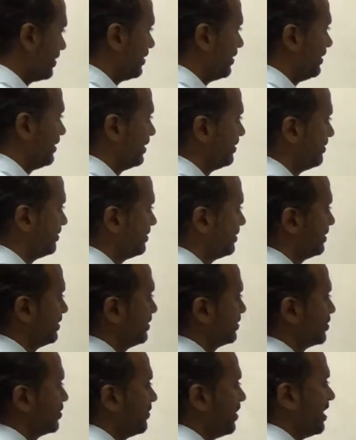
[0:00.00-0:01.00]
Yeah.
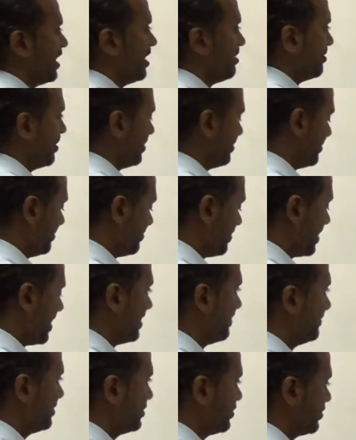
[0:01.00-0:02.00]
So when I multiply
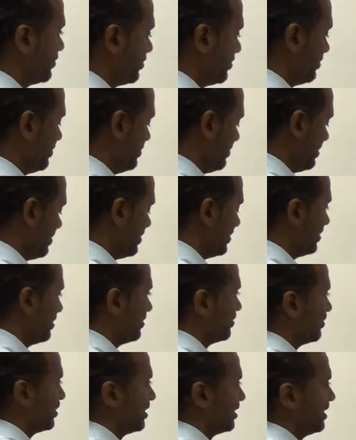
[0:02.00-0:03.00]
with 2,
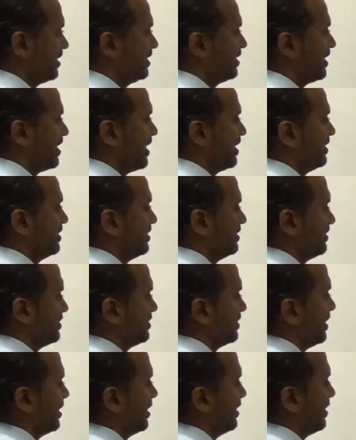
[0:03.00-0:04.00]
what I get is
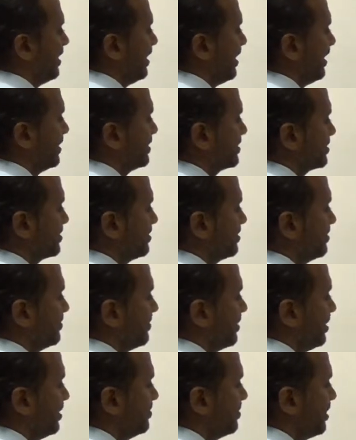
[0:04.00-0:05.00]
that x
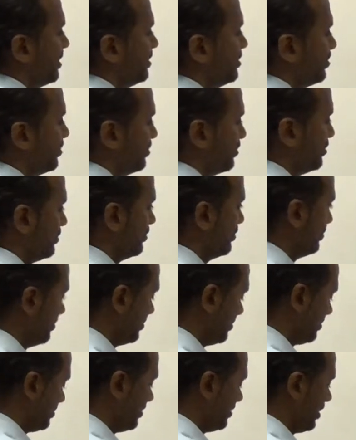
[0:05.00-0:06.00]
divided by 2.
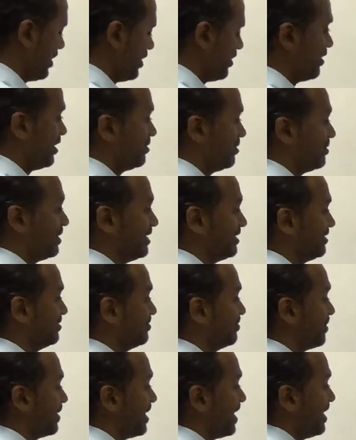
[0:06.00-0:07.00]
Now I
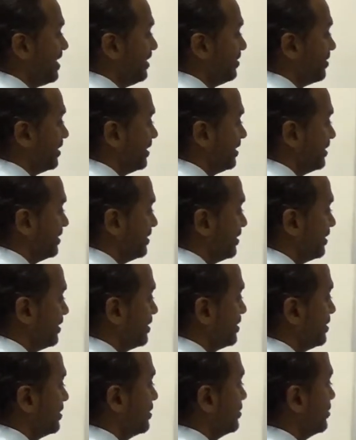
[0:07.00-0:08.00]
multiply by
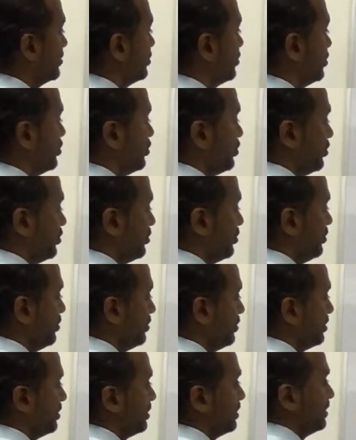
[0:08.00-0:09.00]
2.
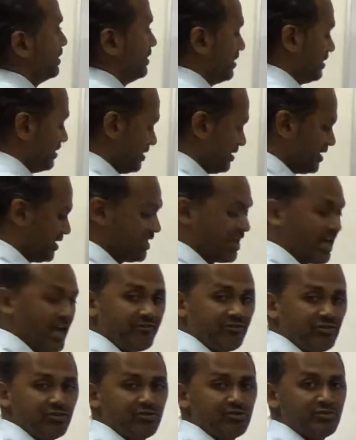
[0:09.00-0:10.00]
And I
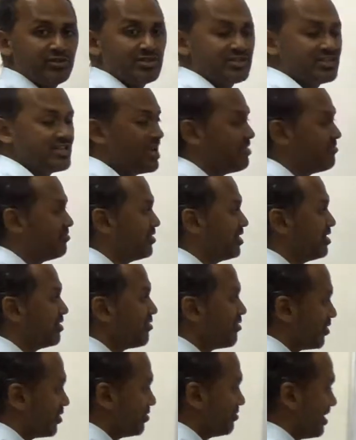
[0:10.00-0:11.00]
have to do the same thing
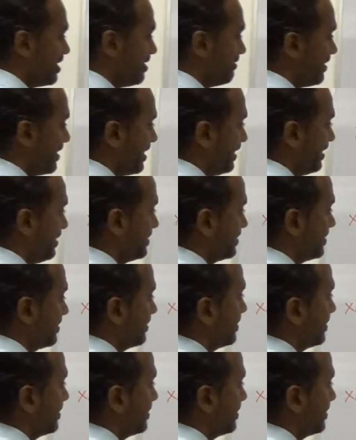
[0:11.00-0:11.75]
on my right.